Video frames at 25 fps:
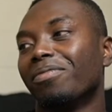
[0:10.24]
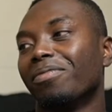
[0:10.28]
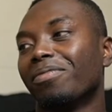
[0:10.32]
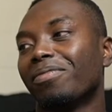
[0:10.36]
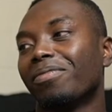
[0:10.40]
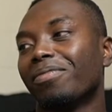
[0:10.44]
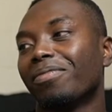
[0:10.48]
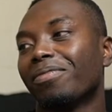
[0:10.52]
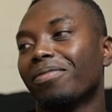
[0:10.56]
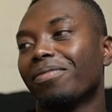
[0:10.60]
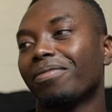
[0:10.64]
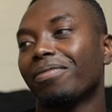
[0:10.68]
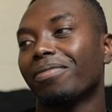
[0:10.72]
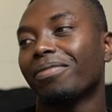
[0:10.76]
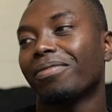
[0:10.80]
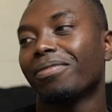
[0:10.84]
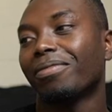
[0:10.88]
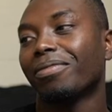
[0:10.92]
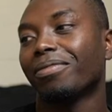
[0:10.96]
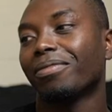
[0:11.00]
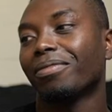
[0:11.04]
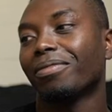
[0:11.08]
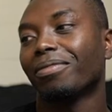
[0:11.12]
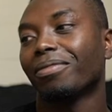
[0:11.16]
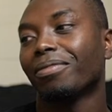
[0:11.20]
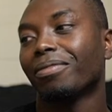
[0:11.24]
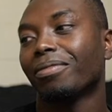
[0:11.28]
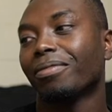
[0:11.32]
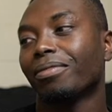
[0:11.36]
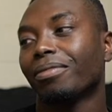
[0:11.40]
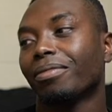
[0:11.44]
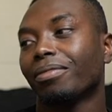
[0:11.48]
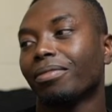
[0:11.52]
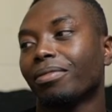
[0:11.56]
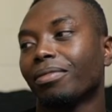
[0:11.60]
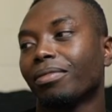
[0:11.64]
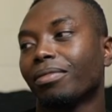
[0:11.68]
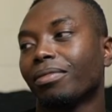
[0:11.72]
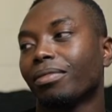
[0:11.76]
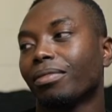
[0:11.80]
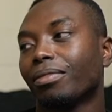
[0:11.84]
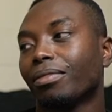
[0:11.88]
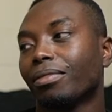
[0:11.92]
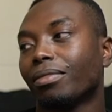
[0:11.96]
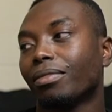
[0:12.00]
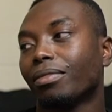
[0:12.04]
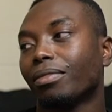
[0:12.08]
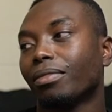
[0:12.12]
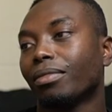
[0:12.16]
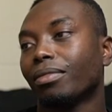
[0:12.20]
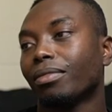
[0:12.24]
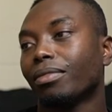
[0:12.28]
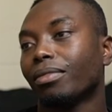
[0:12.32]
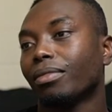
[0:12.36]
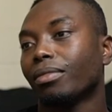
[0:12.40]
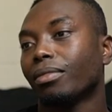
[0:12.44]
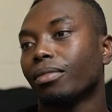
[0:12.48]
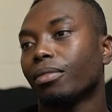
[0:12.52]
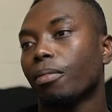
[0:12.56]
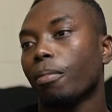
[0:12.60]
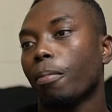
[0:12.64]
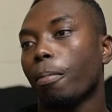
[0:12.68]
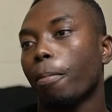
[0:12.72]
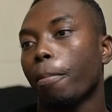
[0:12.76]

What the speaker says: The person shown says nothing.